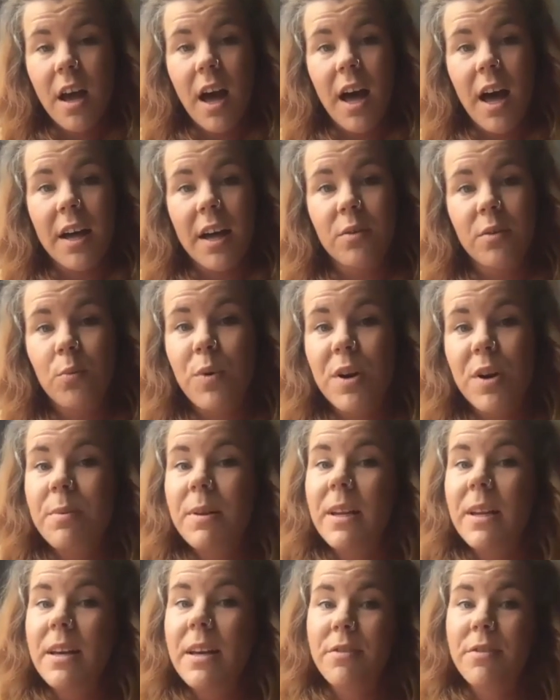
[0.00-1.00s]
And we
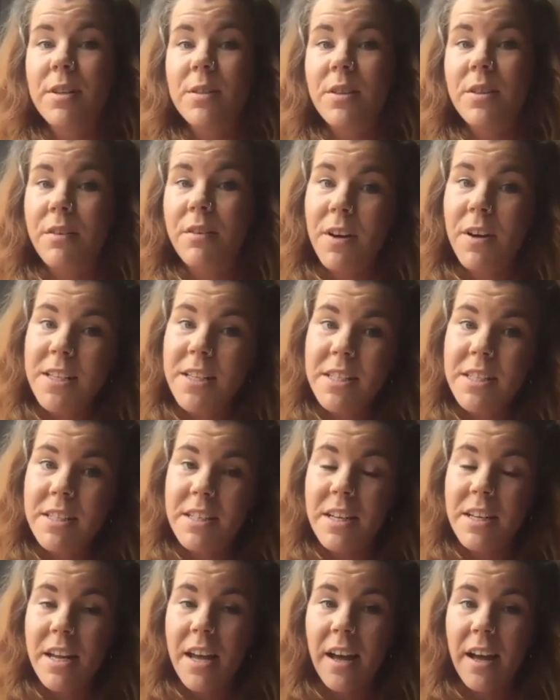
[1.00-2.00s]
believe in
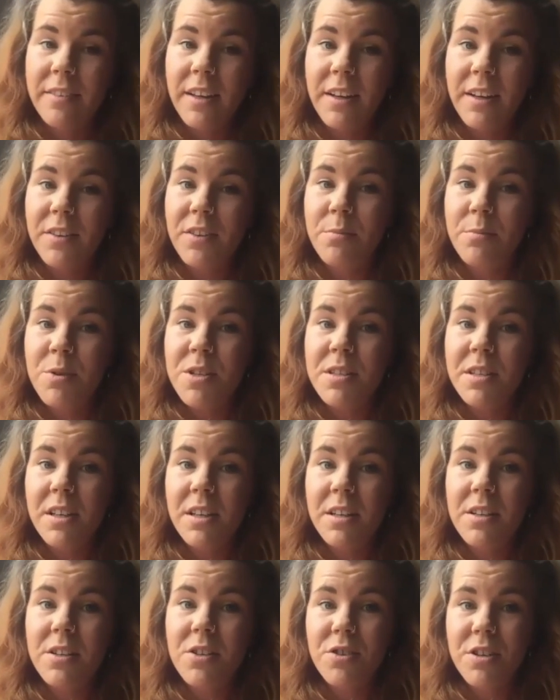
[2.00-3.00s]
diversity and that the music
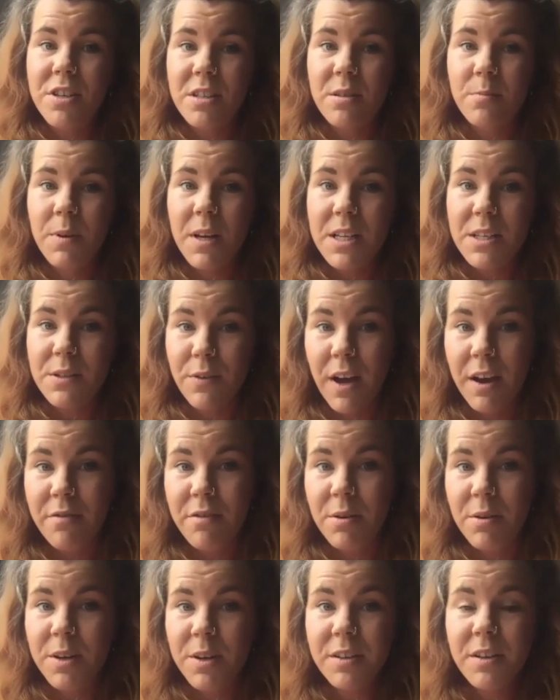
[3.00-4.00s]
industry is a place for
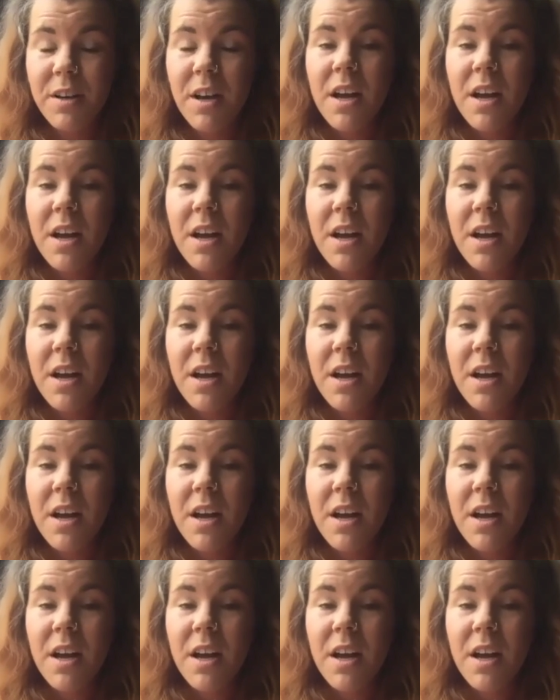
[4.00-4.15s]
everyone.